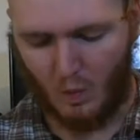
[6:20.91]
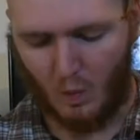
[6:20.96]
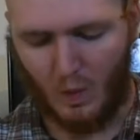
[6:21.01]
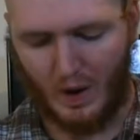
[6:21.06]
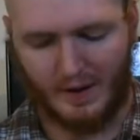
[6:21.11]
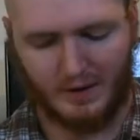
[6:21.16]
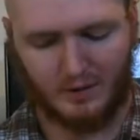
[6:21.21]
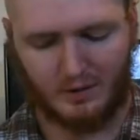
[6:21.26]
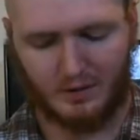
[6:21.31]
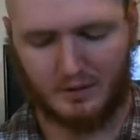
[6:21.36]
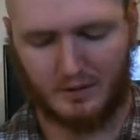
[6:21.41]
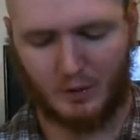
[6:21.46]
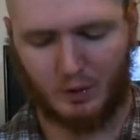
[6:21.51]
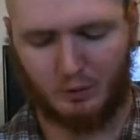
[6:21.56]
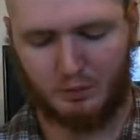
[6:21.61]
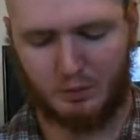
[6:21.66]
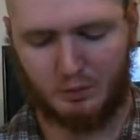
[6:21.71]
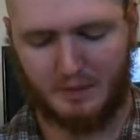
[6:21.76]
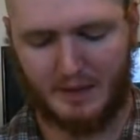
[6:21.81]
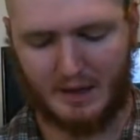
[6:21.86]
Why are the
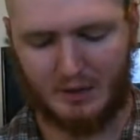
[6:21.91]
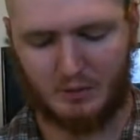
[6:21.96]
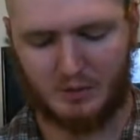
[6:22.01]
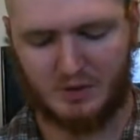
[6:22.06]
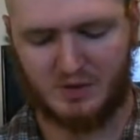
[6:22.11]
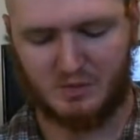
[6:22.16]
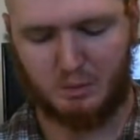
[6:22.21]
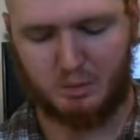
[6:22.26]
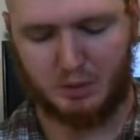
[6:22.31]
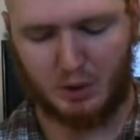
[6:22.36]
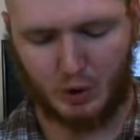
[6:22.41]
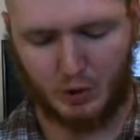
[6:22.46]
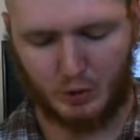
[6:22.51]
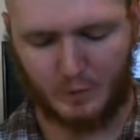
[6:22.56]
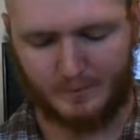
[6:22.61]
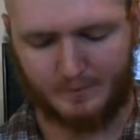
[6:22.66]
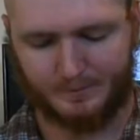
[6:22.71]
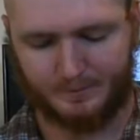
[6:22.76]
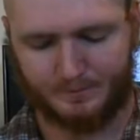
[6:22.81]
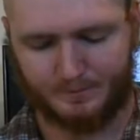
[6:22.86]
little blue penguins
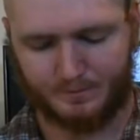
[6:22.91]
blue?